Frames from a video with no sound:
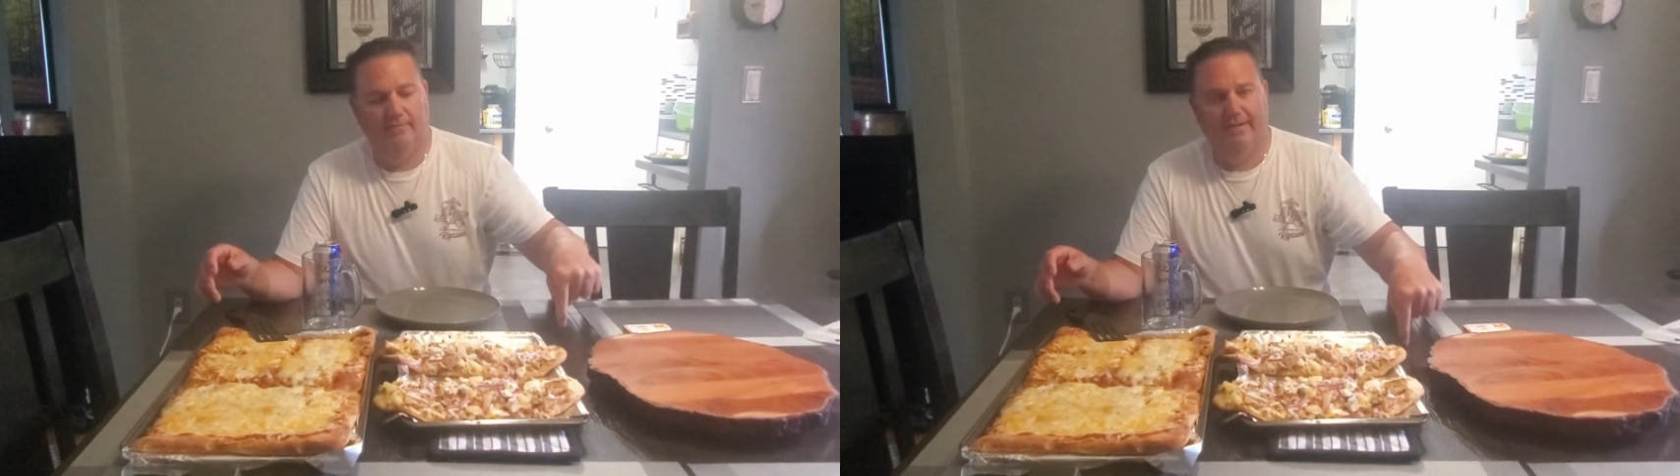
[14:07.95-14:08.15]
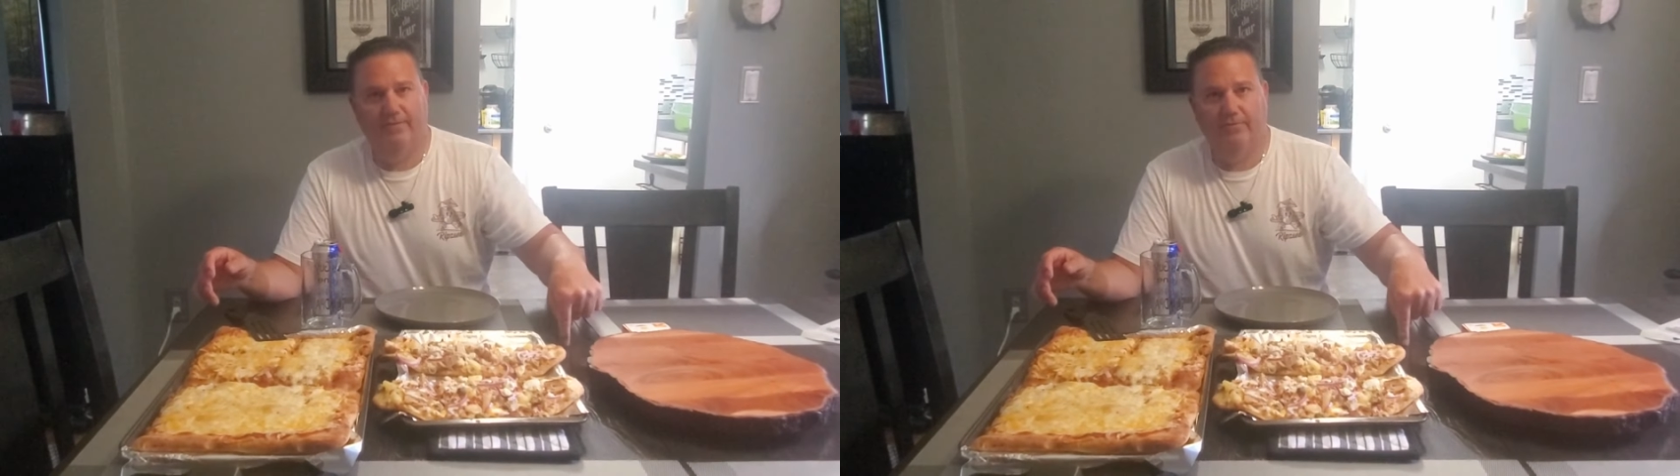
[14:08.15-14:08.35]

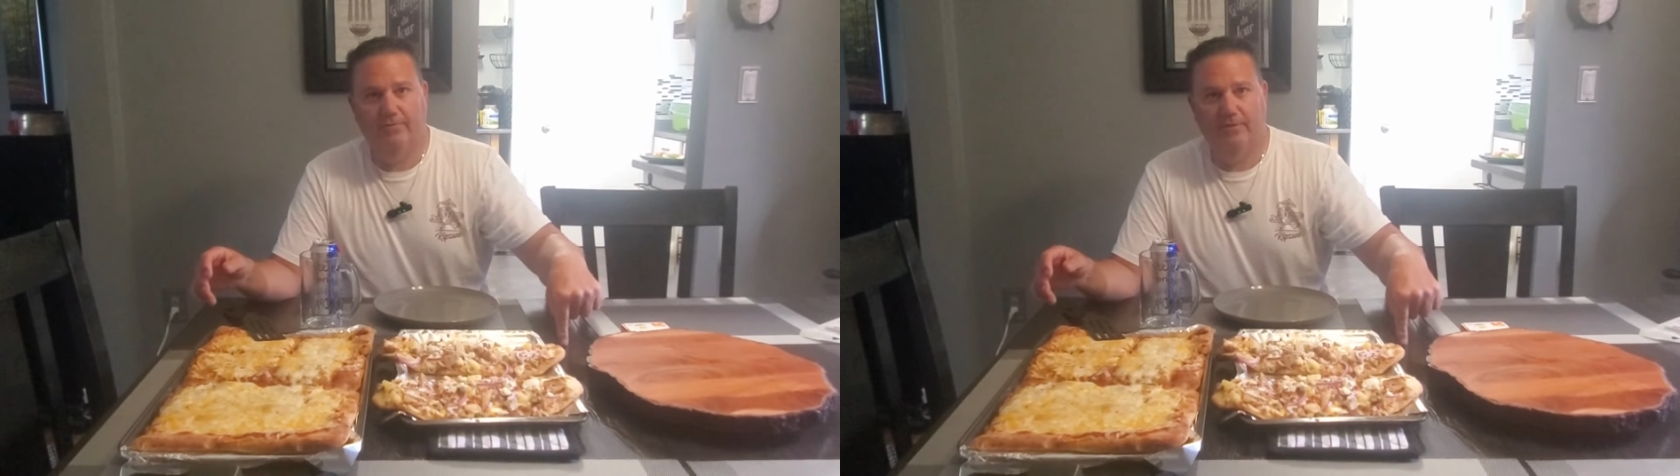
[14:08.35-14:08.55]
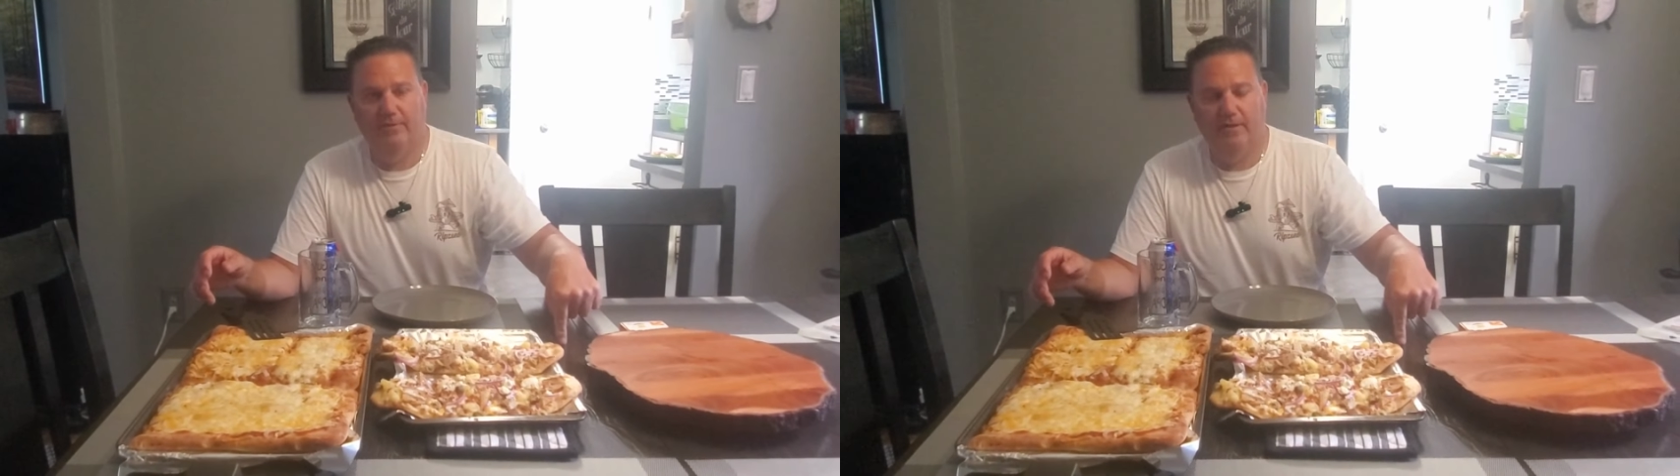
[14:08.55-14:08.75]
not to
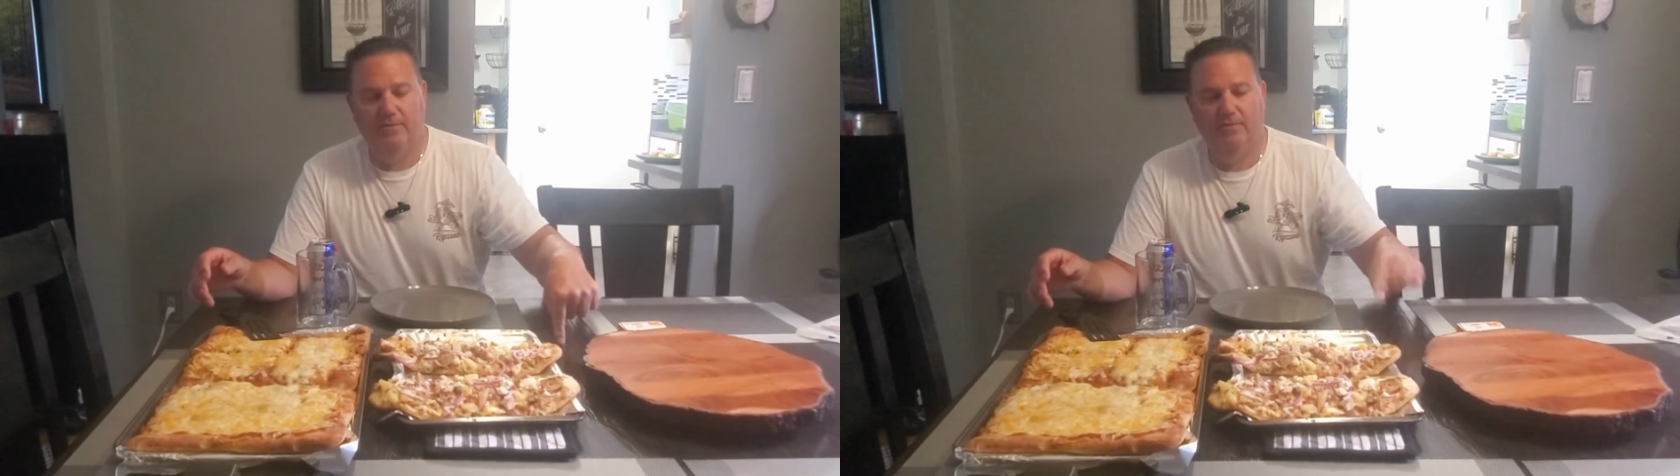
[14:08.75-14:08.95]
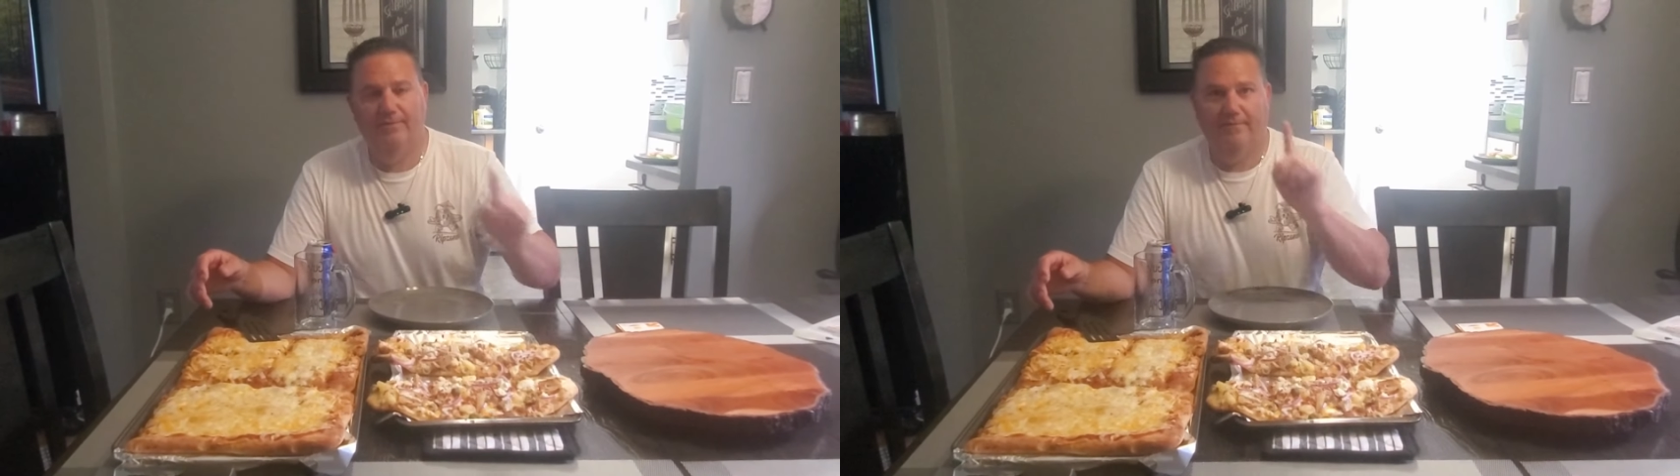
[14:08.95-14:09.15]
ruin my
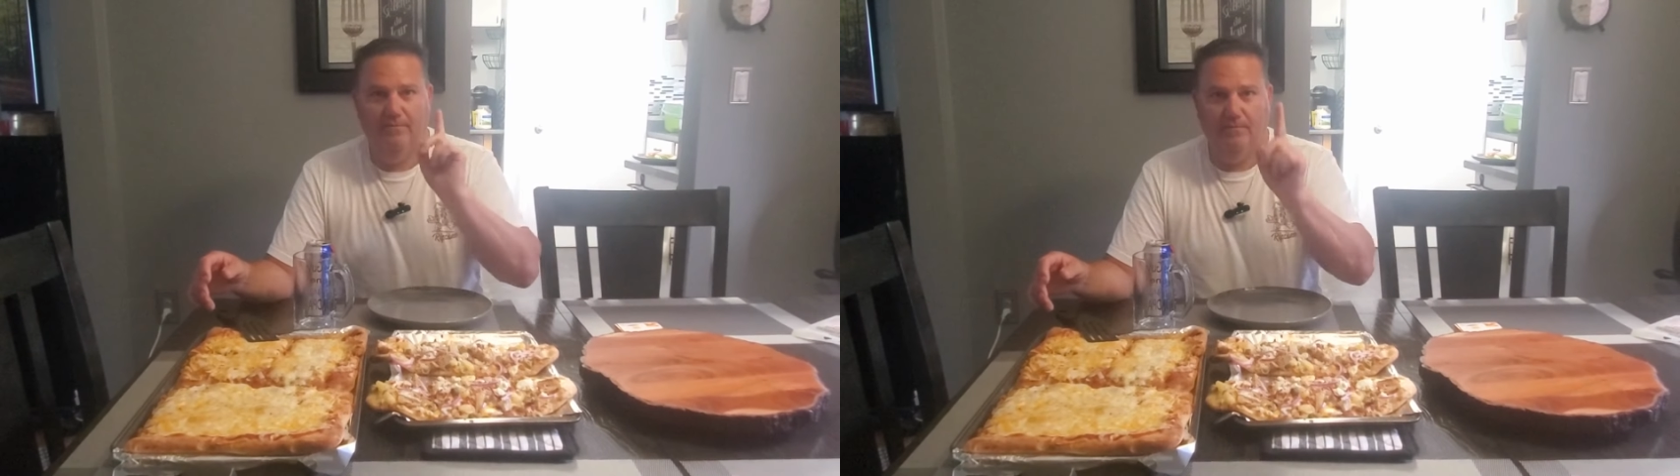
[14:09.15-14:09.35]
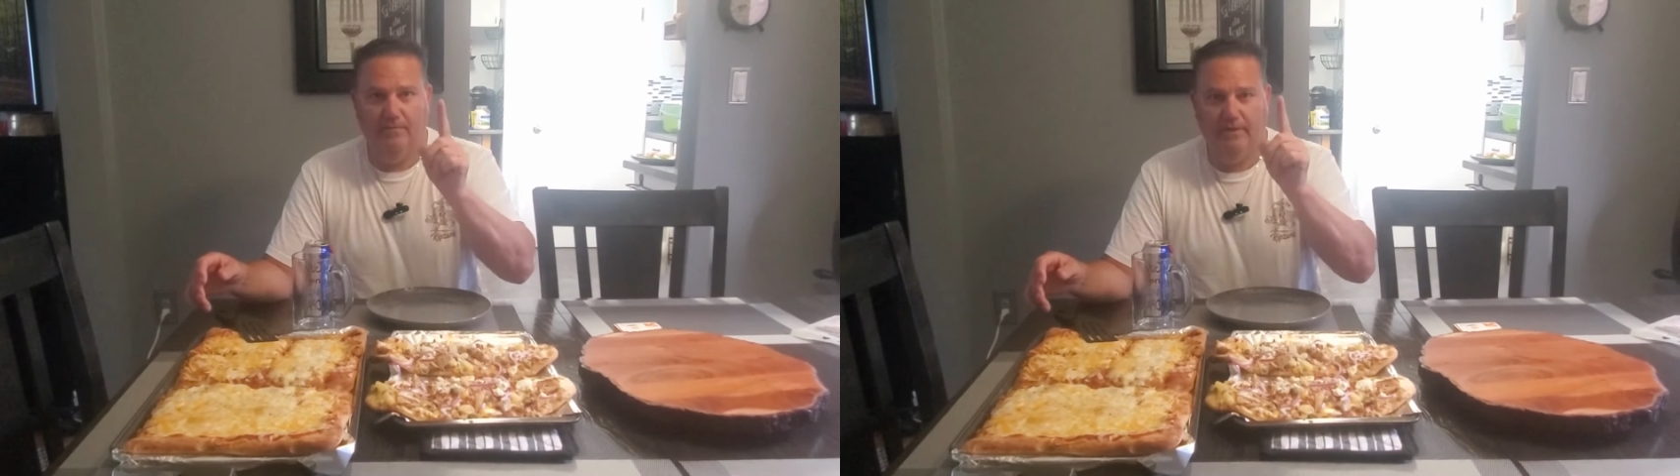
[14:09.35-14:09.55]
table.
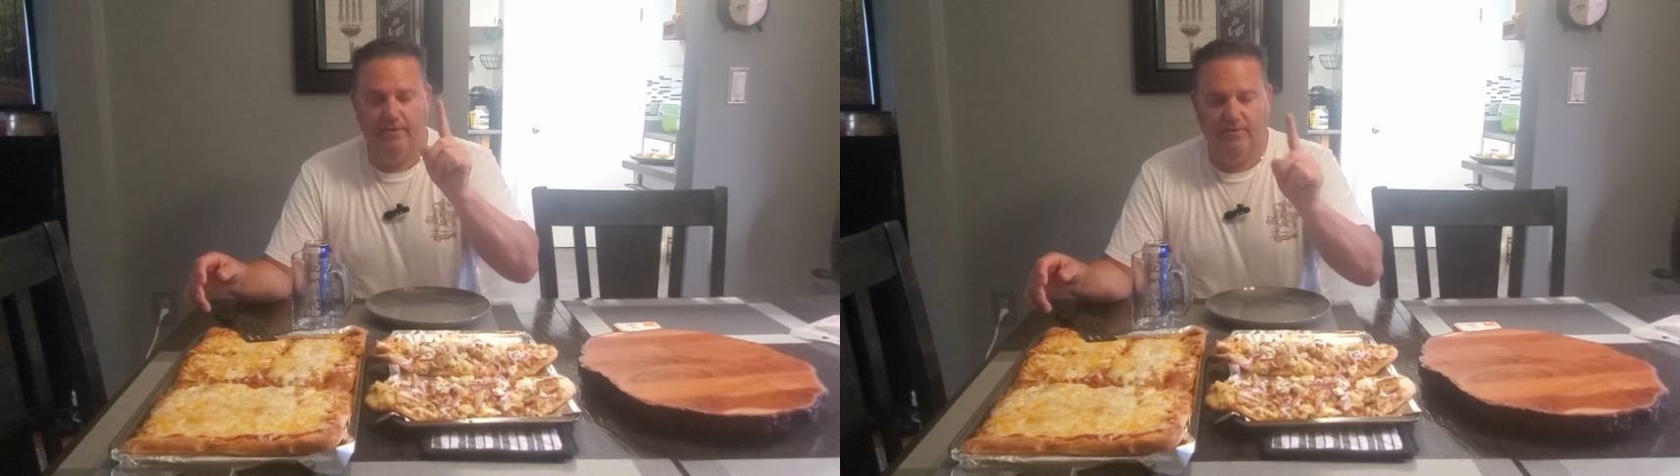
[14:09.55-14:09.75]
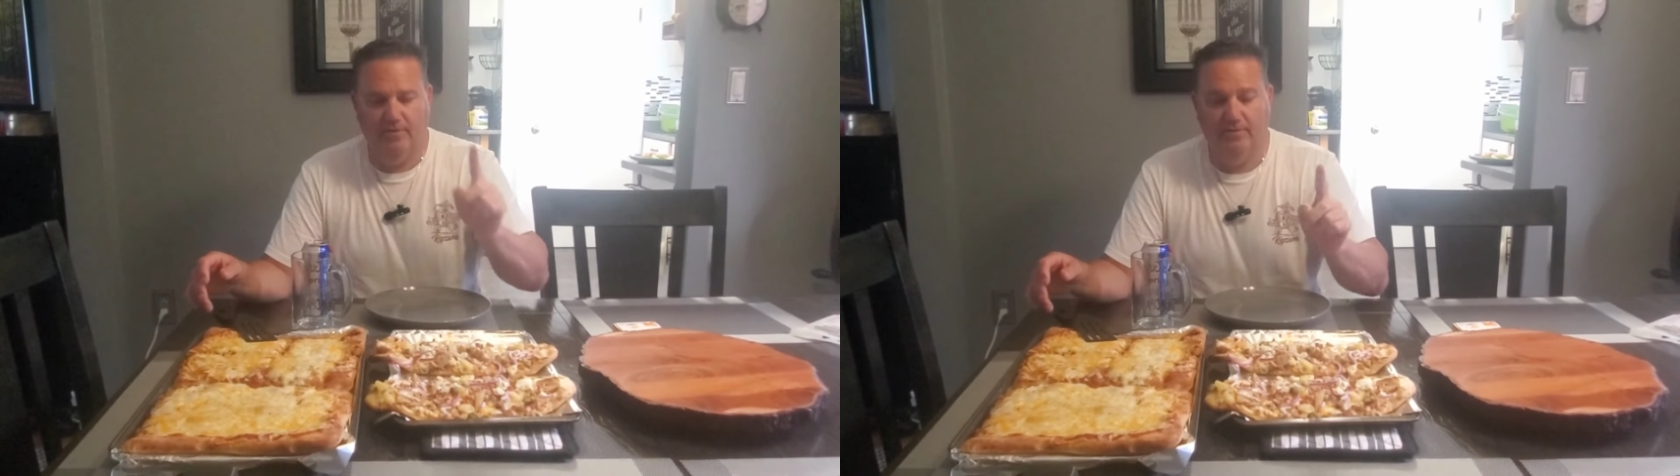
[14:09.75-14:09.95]
Won't get
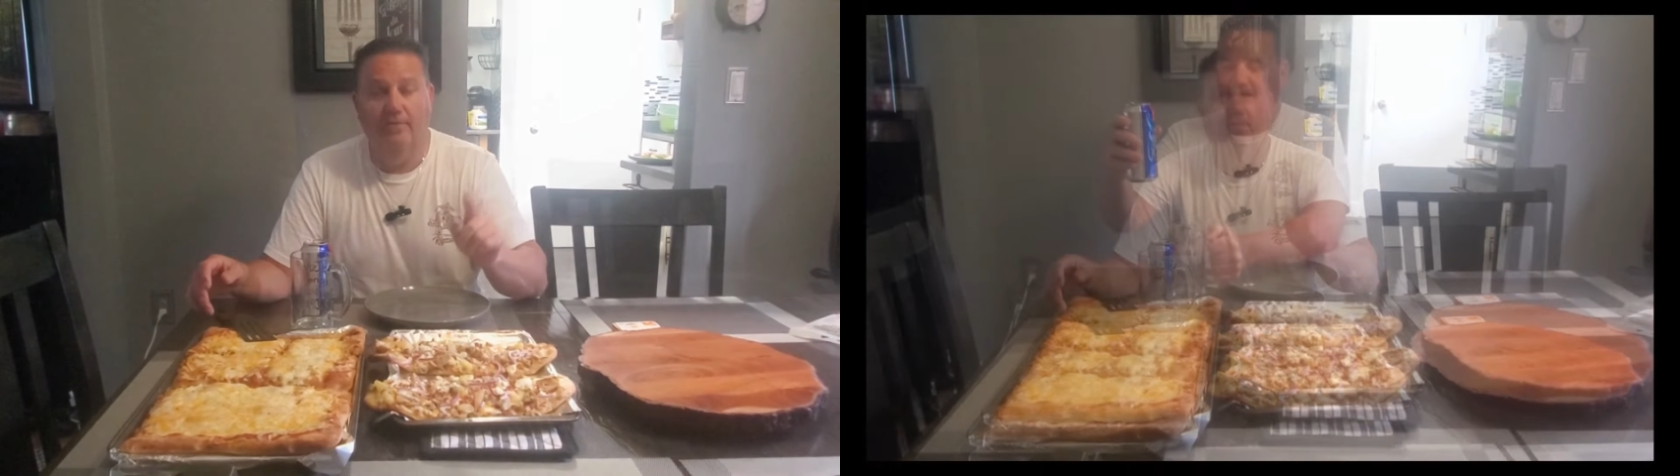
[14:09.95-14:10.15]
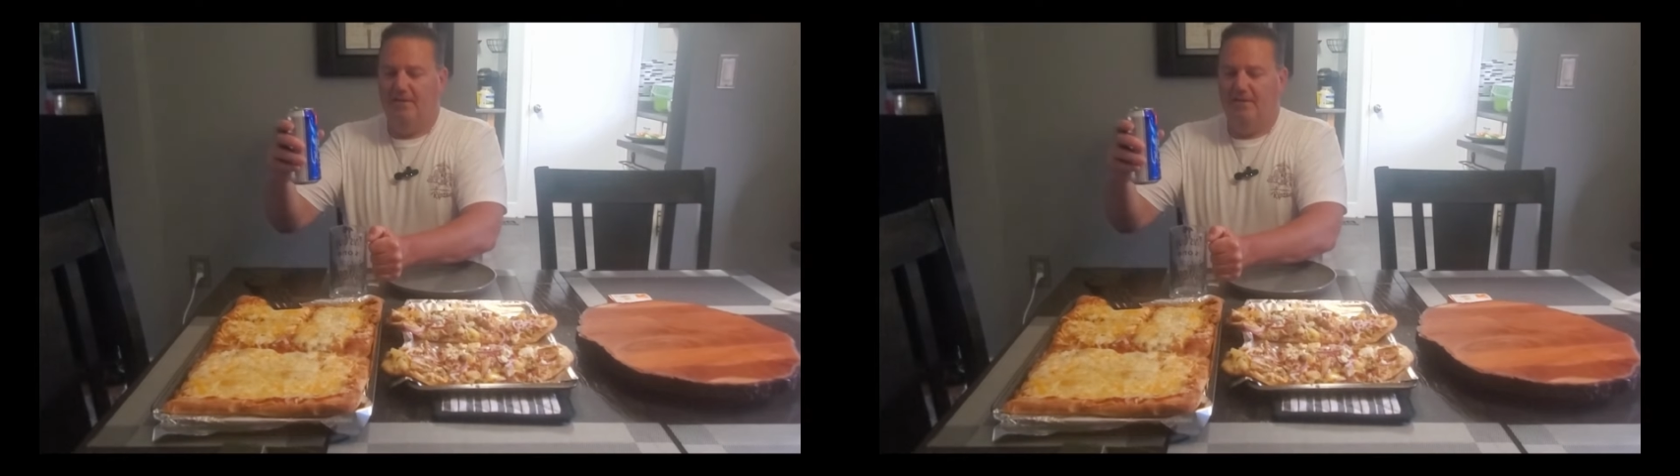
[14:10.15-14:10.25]
in trouble.